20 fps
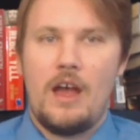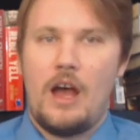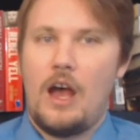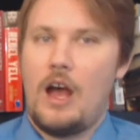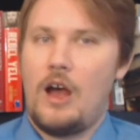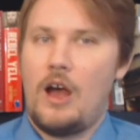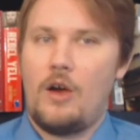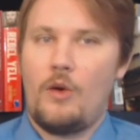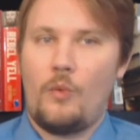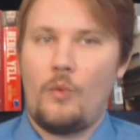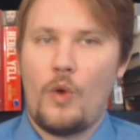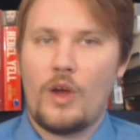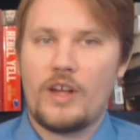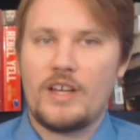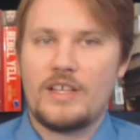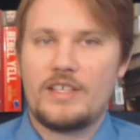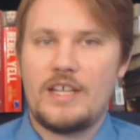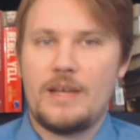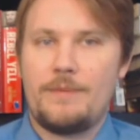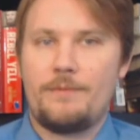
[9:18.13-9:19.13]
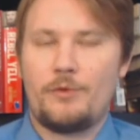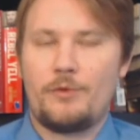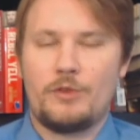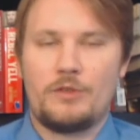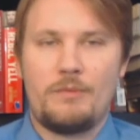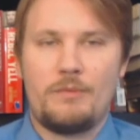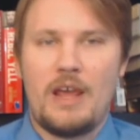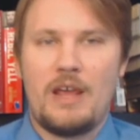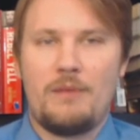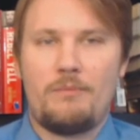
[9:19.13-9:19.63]
One attempt
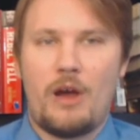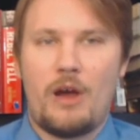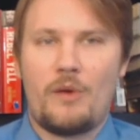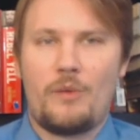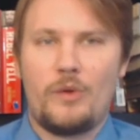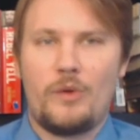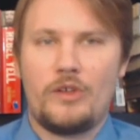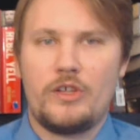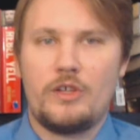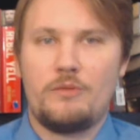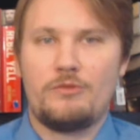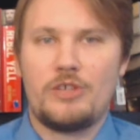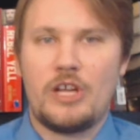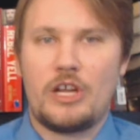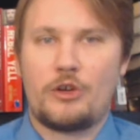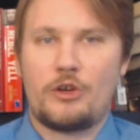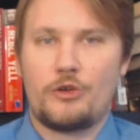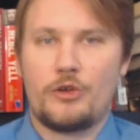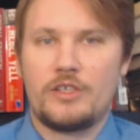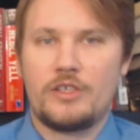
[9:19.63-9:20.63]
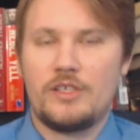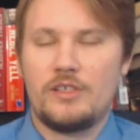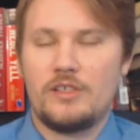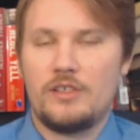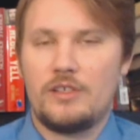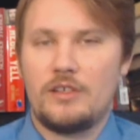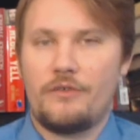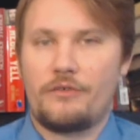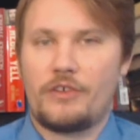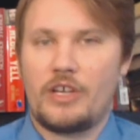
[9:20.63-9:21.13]
was made by William J.
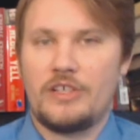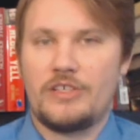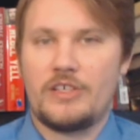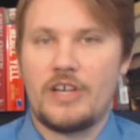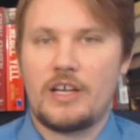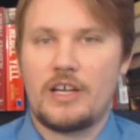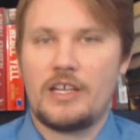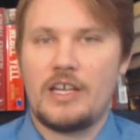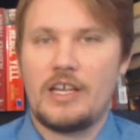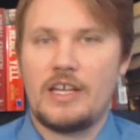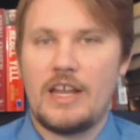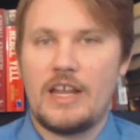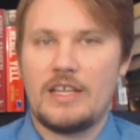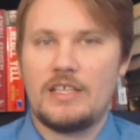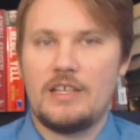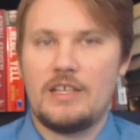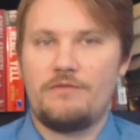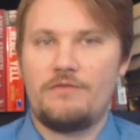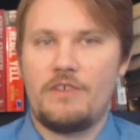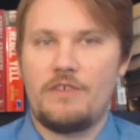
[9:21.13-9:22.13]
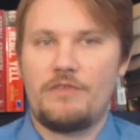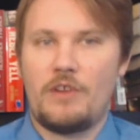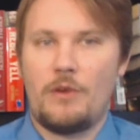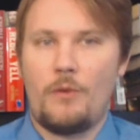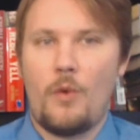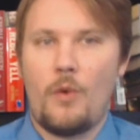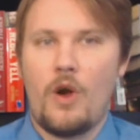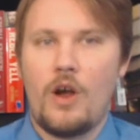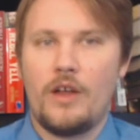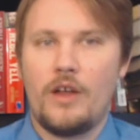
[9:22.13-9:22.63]
Crittenden of Kentucky in
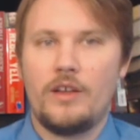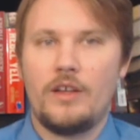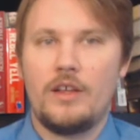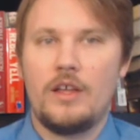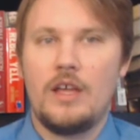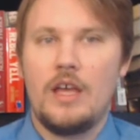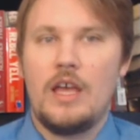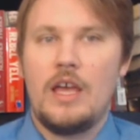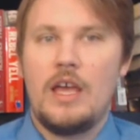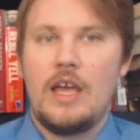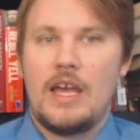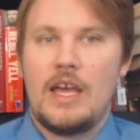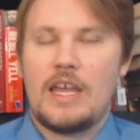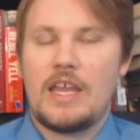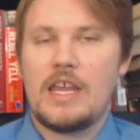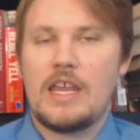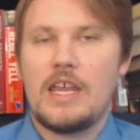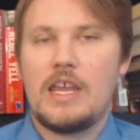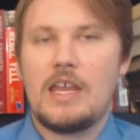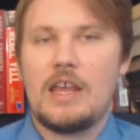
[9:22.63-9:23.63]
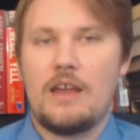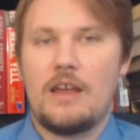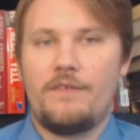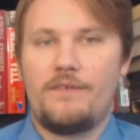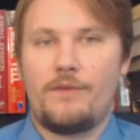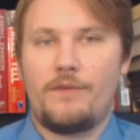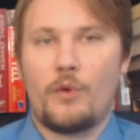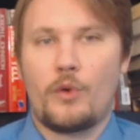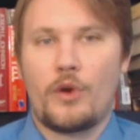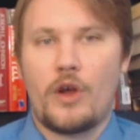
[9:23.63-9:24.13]
1851. He and
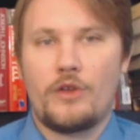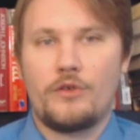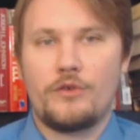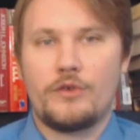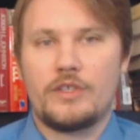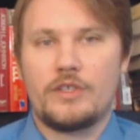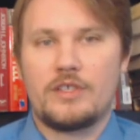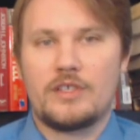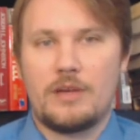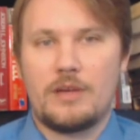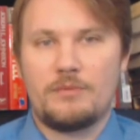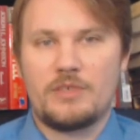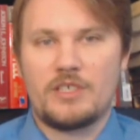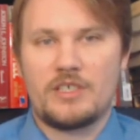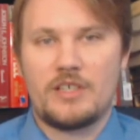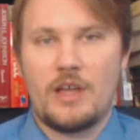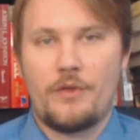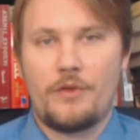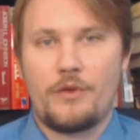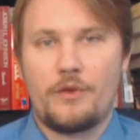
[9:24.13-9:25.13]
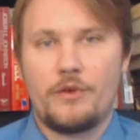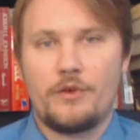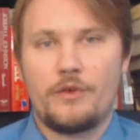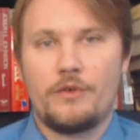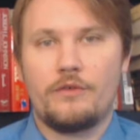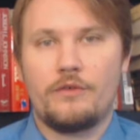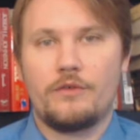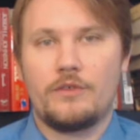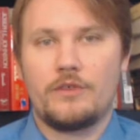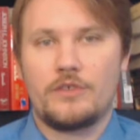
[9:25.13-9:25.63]
400 some
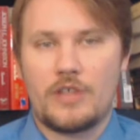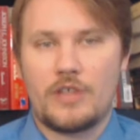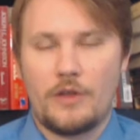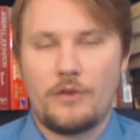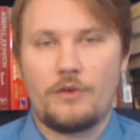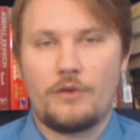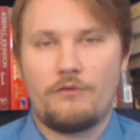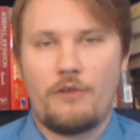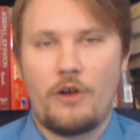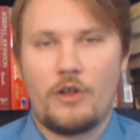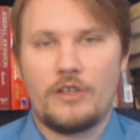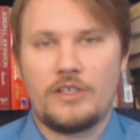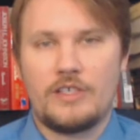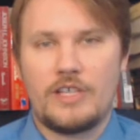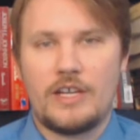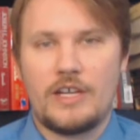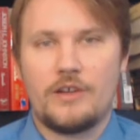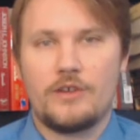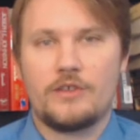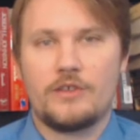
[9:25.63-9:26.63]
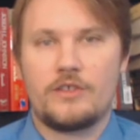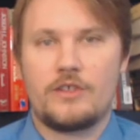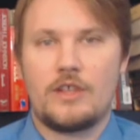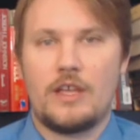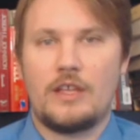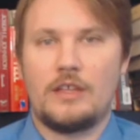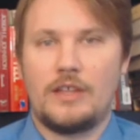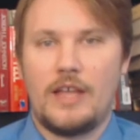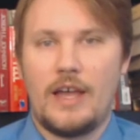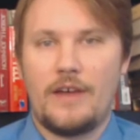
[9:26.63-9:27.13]
Southern volunteers
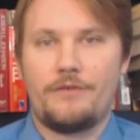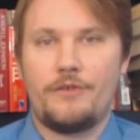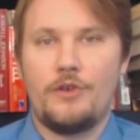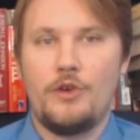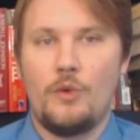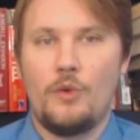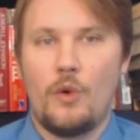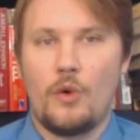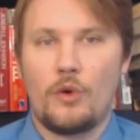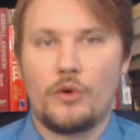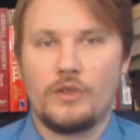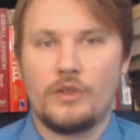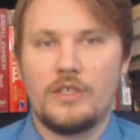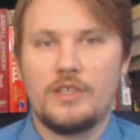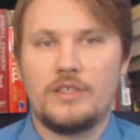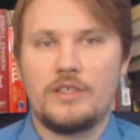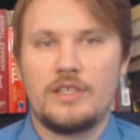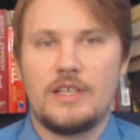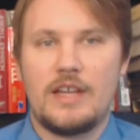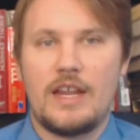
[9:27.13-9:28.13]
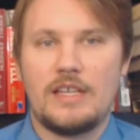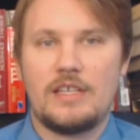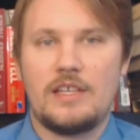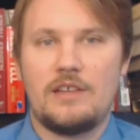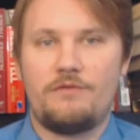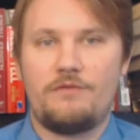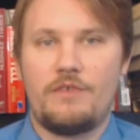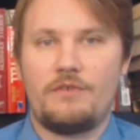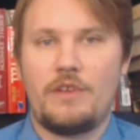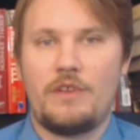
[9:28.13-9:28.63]
left New Orleans in
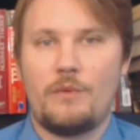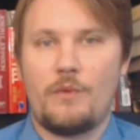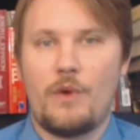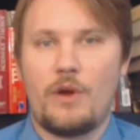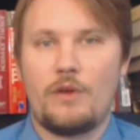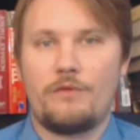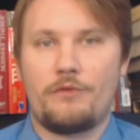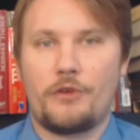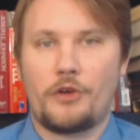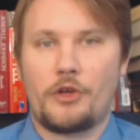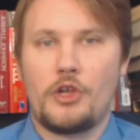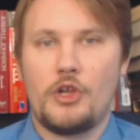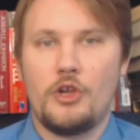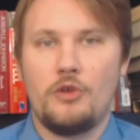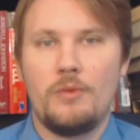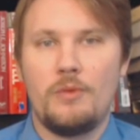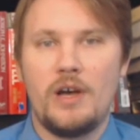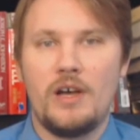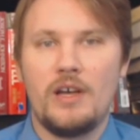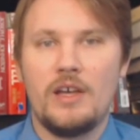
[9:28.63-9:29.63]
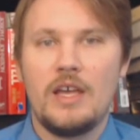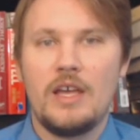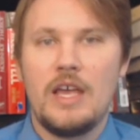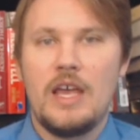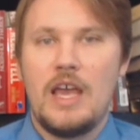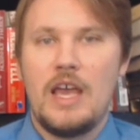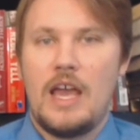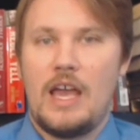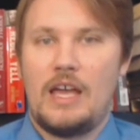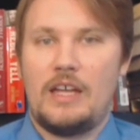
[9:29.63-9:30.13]
1851 for Cuba
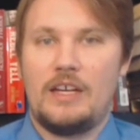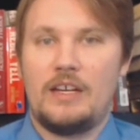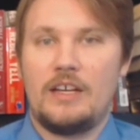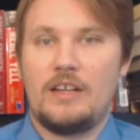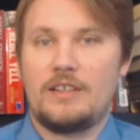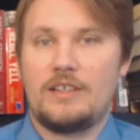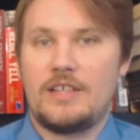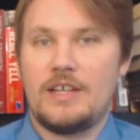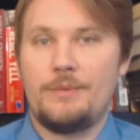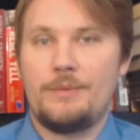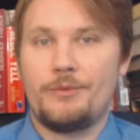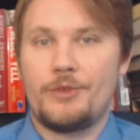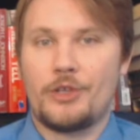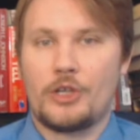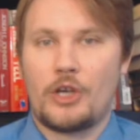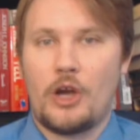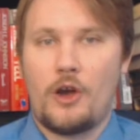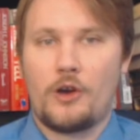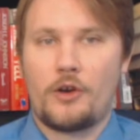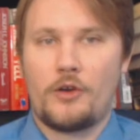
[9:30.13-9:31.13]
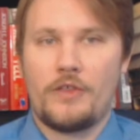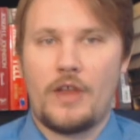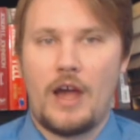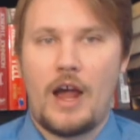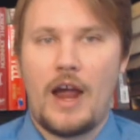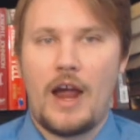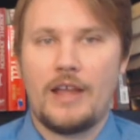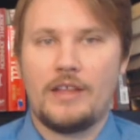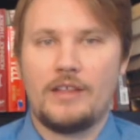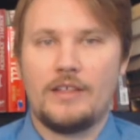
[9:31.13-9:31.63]
in an attempt to conquer the
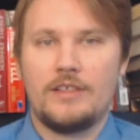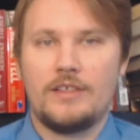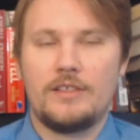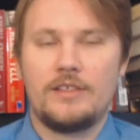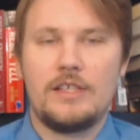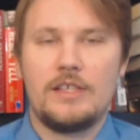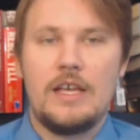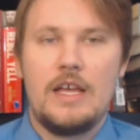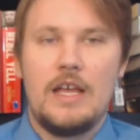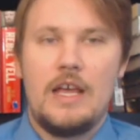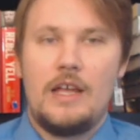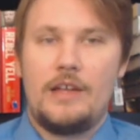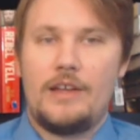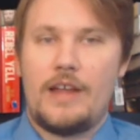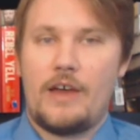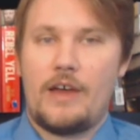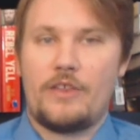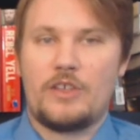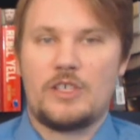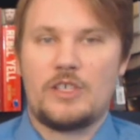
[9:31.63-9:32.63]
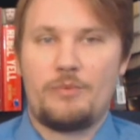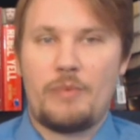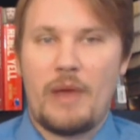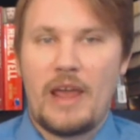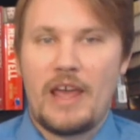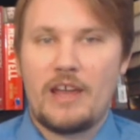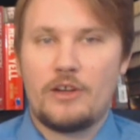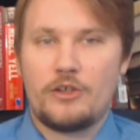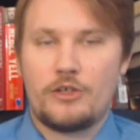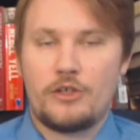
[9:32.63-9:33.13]
island. Now, the
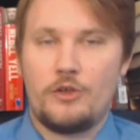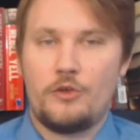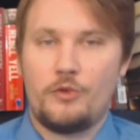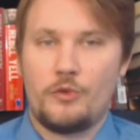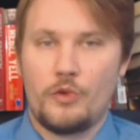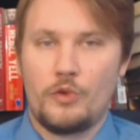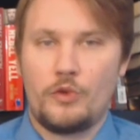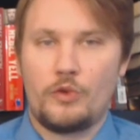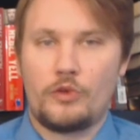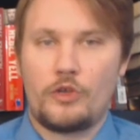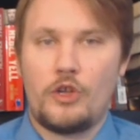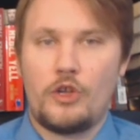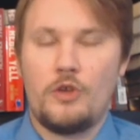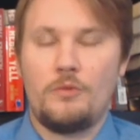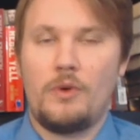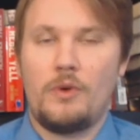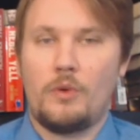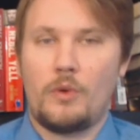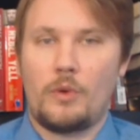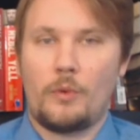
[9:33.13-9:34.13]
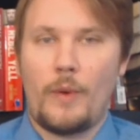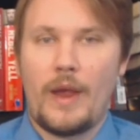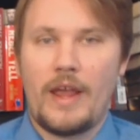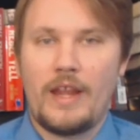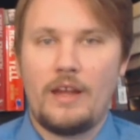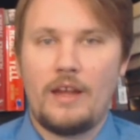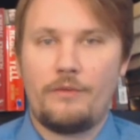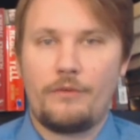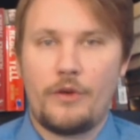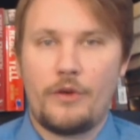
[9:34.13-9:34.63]
Spanish who ruled Cuba were
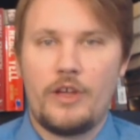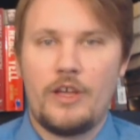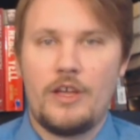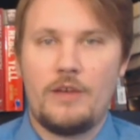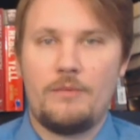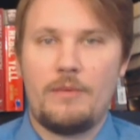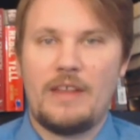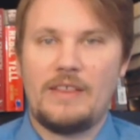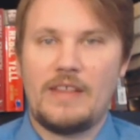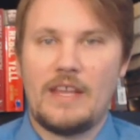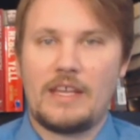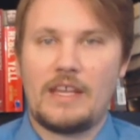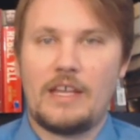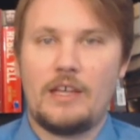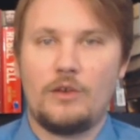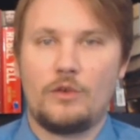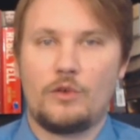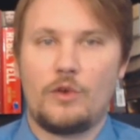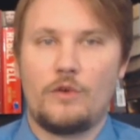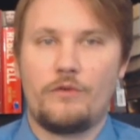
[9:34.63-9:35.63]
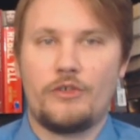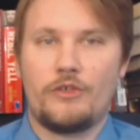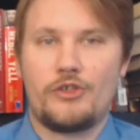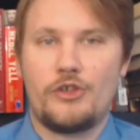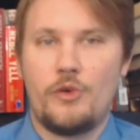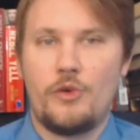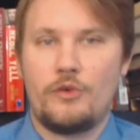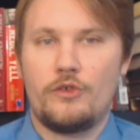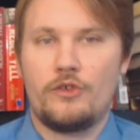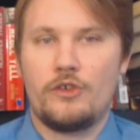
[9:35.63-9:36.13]
waiting for him, and they killed over
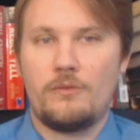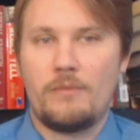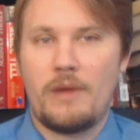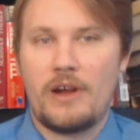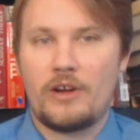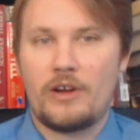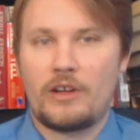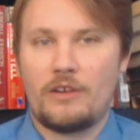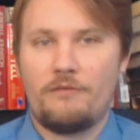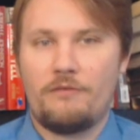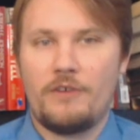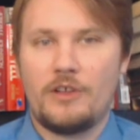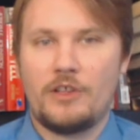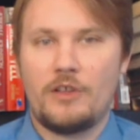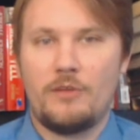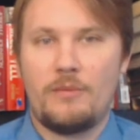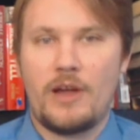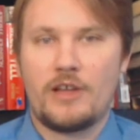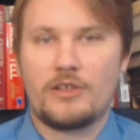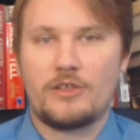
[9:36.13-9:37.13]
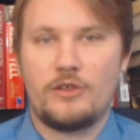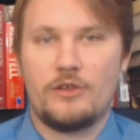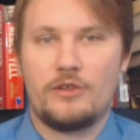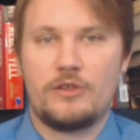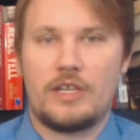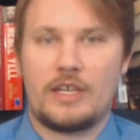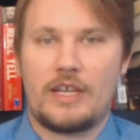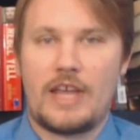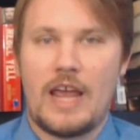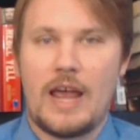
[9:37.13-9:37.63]
200 American
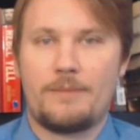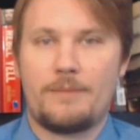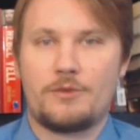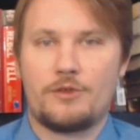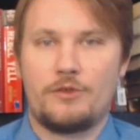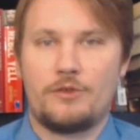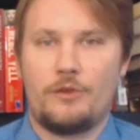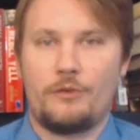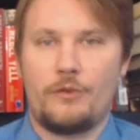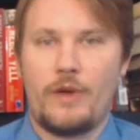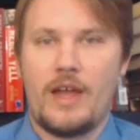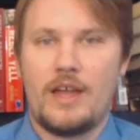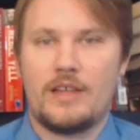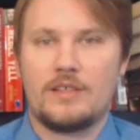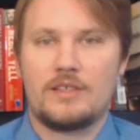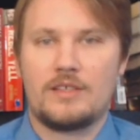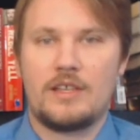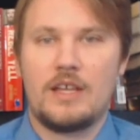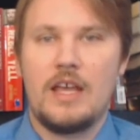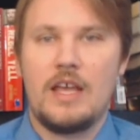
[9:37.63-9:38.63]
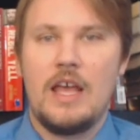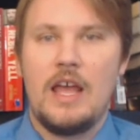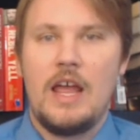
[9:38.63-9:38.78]
filibusters and captured the rest.